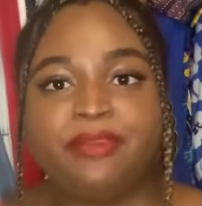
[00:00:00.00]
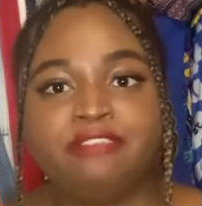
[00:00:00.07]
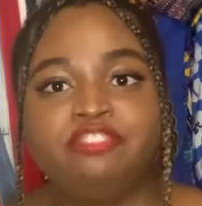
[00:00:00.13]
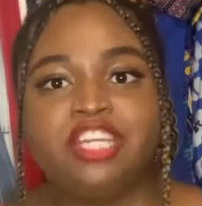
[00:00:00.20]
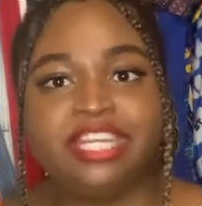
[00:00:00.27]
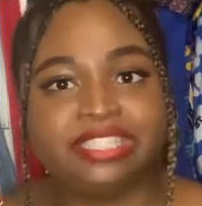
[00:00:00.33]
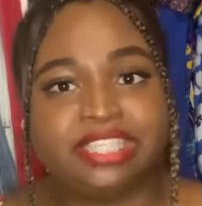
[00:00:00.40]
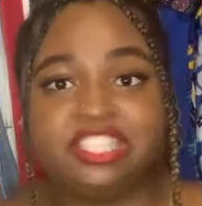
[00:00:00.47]
of
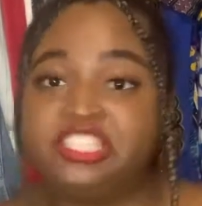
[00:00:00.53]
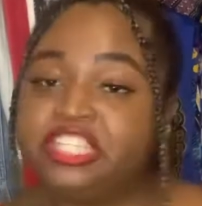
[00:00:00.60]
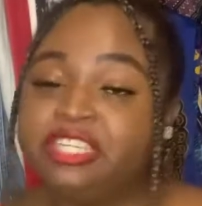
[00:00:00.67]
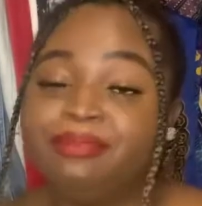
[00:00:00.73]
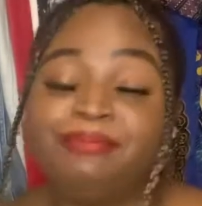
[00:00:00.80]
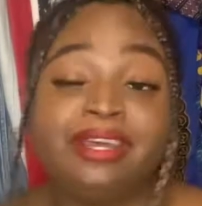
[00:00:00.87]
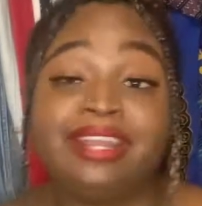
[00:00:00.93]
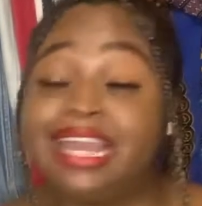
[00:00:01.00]

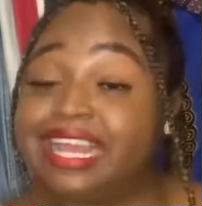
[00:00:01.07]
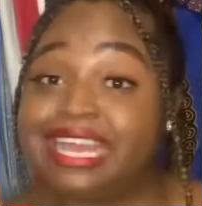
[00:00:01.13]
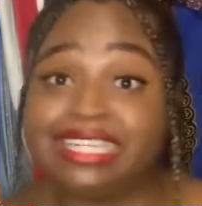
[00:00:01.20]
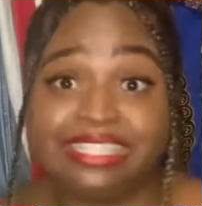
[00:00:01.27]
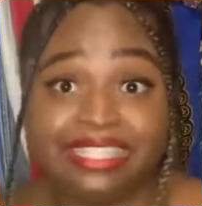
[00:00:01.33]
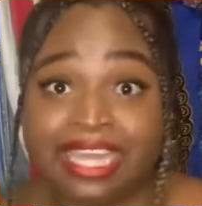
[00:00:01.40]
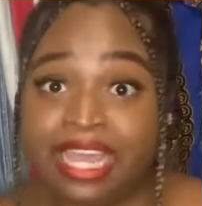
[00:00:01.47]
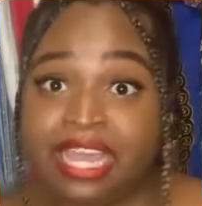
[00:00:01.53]
transition, but like I
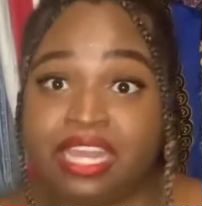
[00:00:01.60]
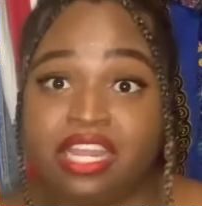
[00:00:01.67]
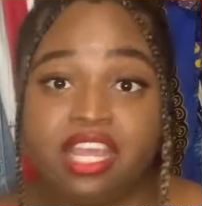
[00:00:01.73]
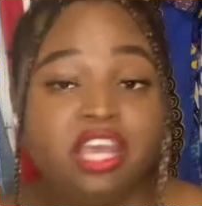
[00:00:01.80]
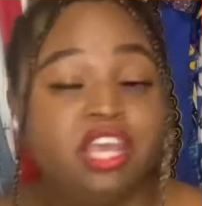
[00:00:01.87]
said,